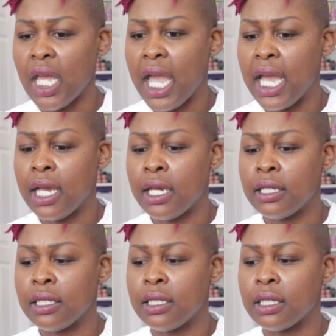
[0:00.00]

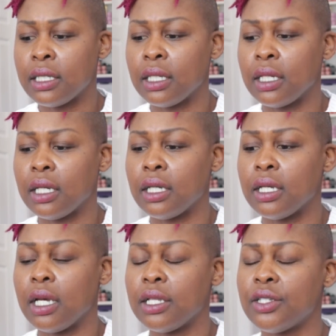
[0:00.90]
And
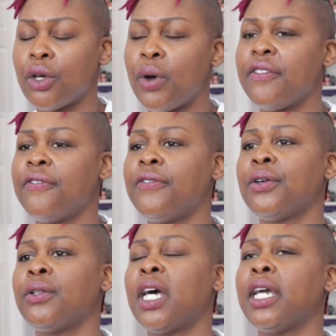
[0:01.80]
so I
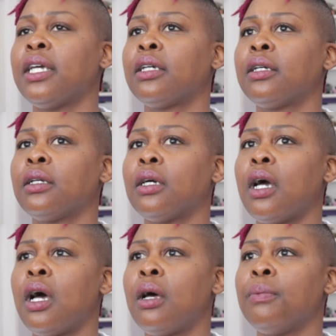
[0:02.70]
feel like
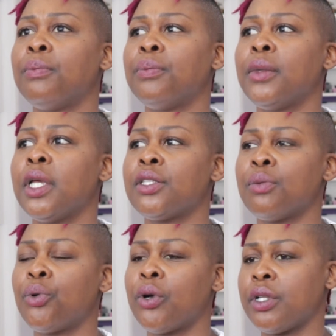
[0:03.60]
it's
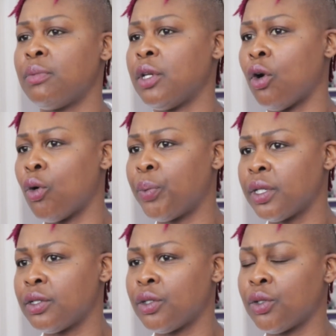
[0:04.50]
important to be
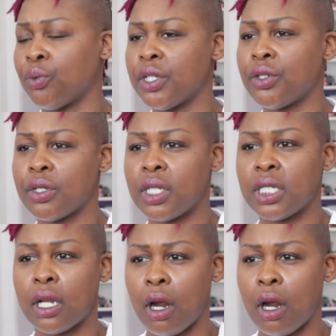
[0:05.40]
open to the resources that